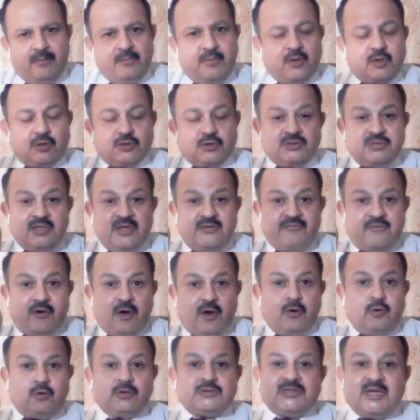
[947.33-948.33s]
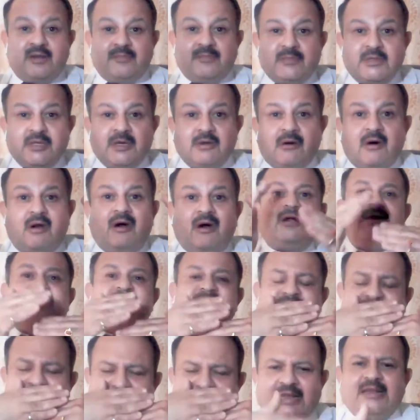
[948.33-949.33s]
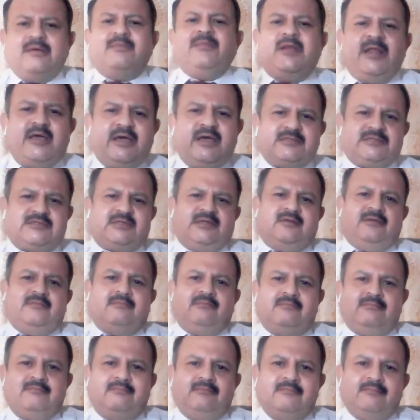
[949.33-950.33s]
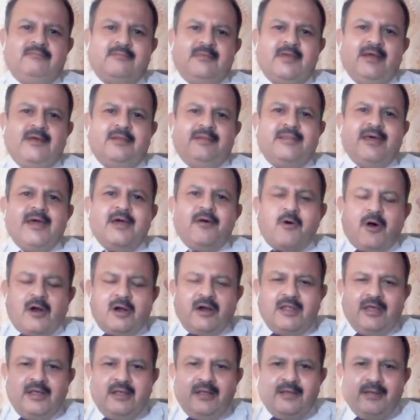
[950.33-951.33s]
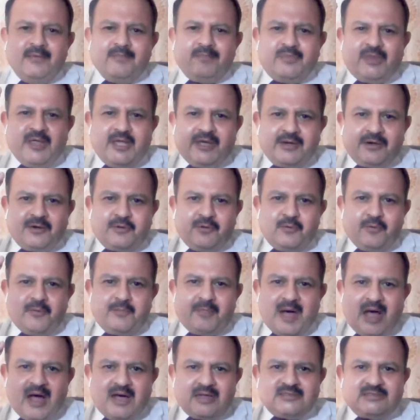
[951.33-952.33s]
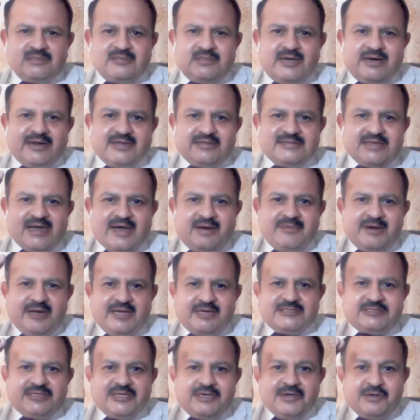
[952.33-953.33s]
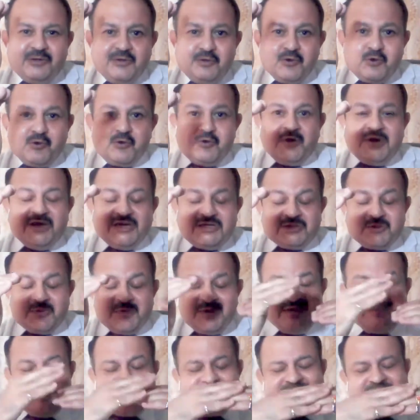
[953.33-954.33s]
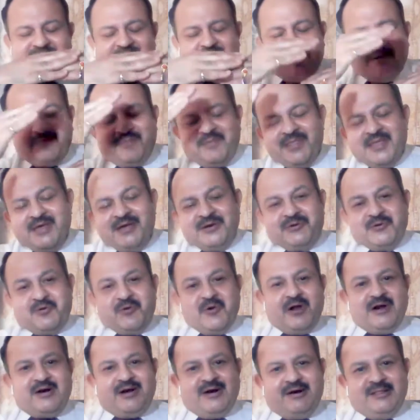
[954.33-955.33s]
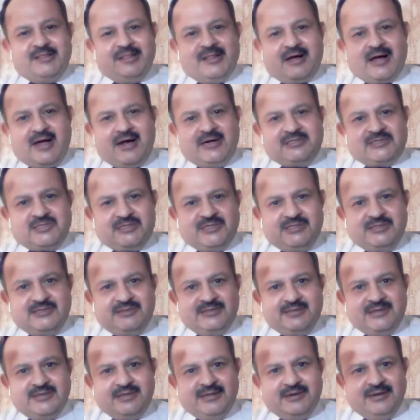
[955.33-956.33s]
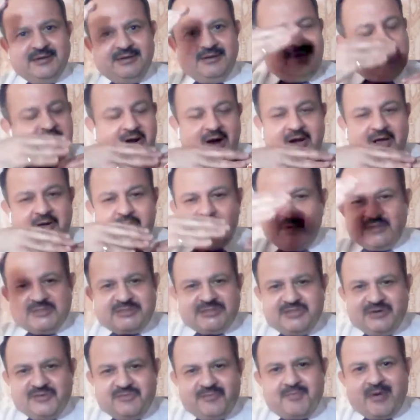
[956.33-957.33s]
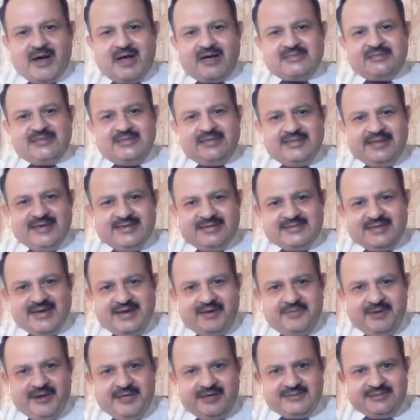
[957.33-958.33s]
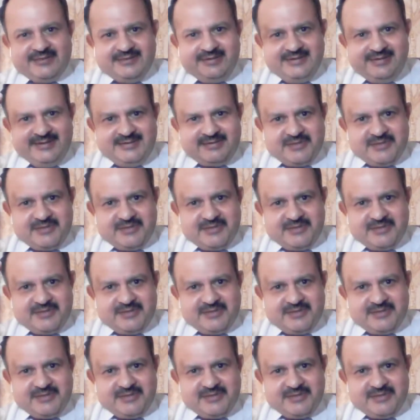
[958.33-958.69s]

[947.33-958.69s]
Because they follow something called as elimination. They only think to pass in that examination, you need to be in the top 200 in the country. It's not a question of passing the examination.